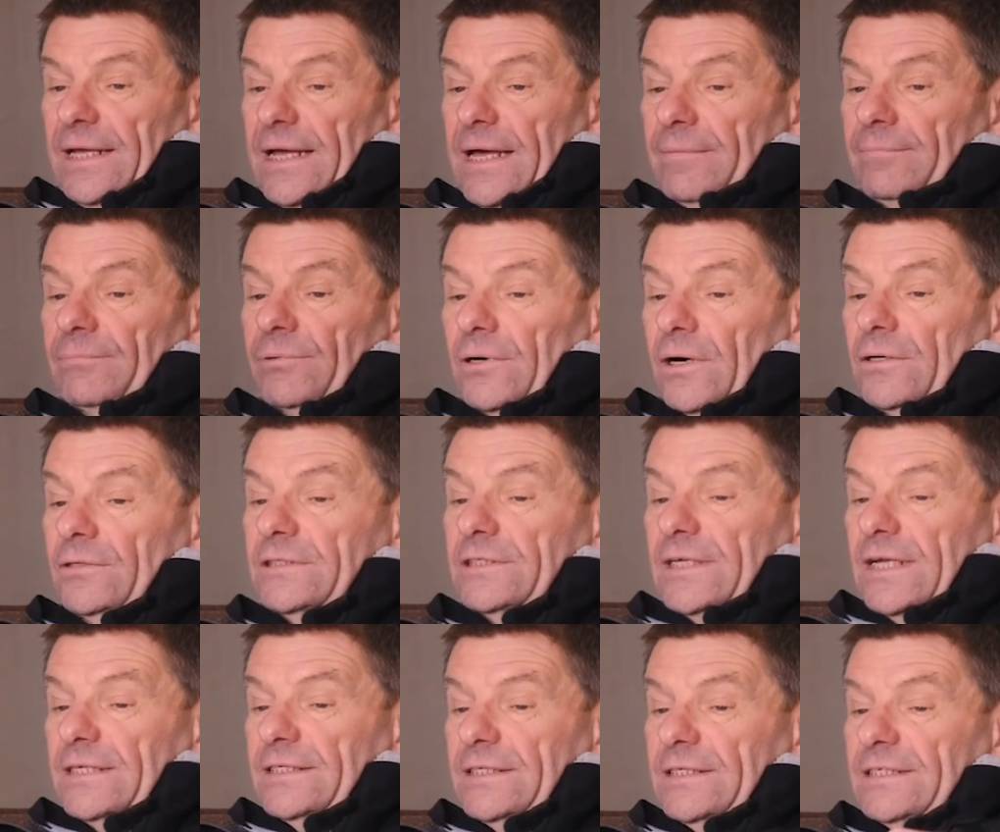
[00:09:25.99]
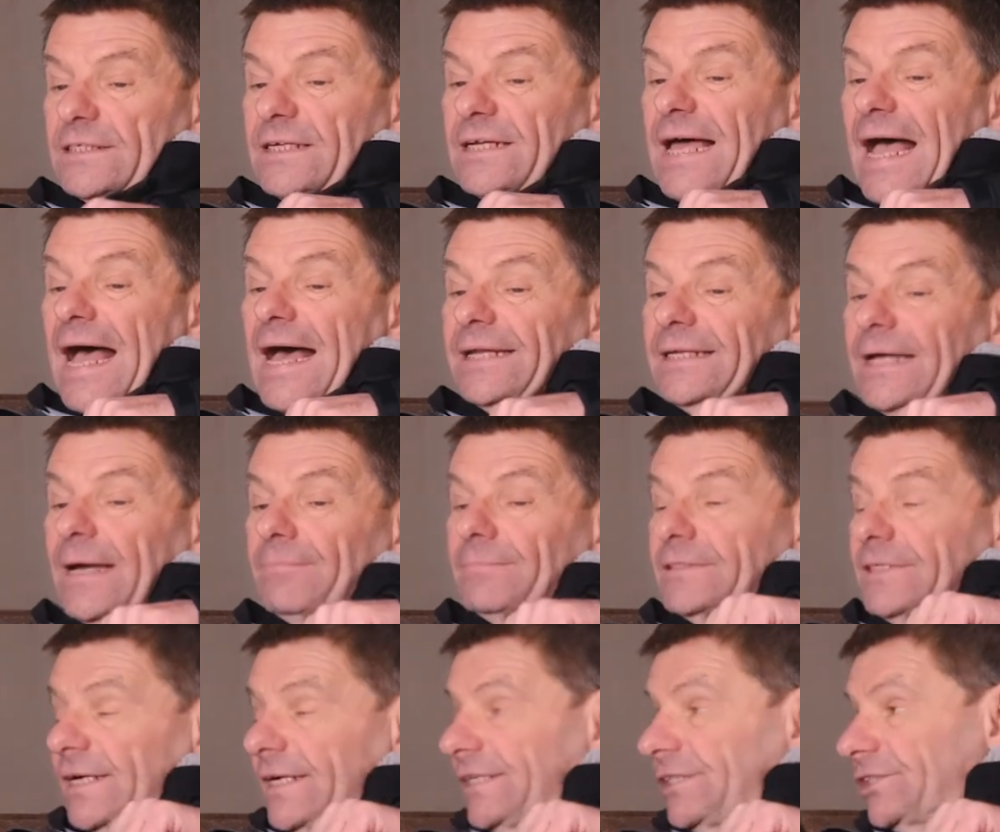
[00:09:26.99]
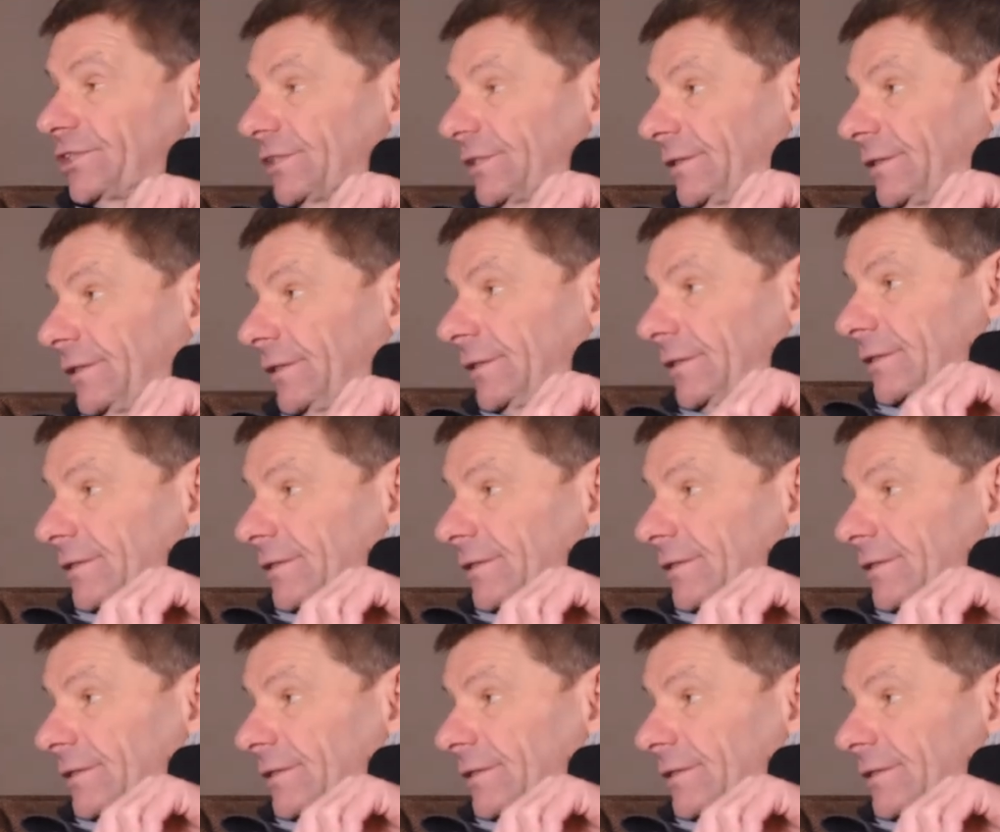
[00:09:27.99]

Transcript: EN process is an adaptation.